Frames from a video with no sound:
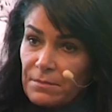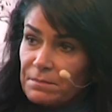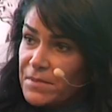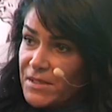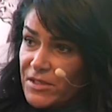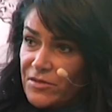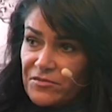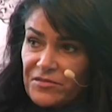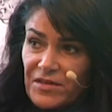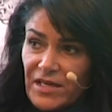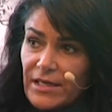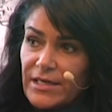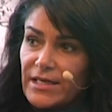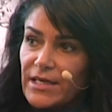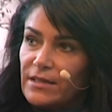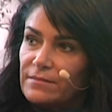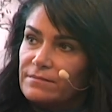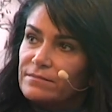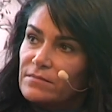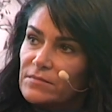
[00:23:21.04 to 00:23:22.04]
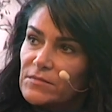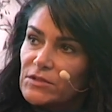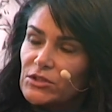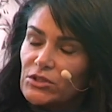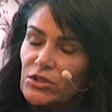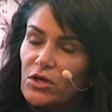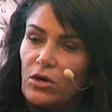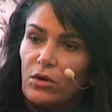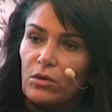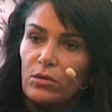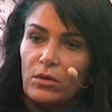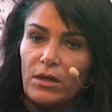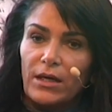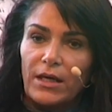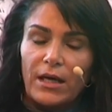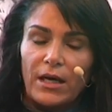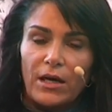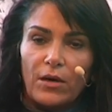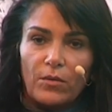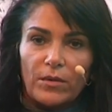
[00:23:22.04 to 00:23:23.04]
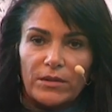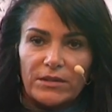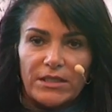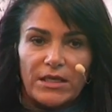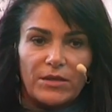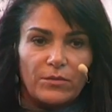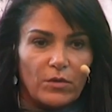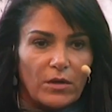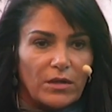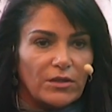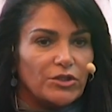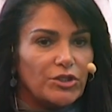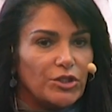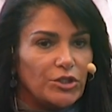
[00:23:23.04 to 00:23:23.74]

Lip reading: pedophilia. So what they want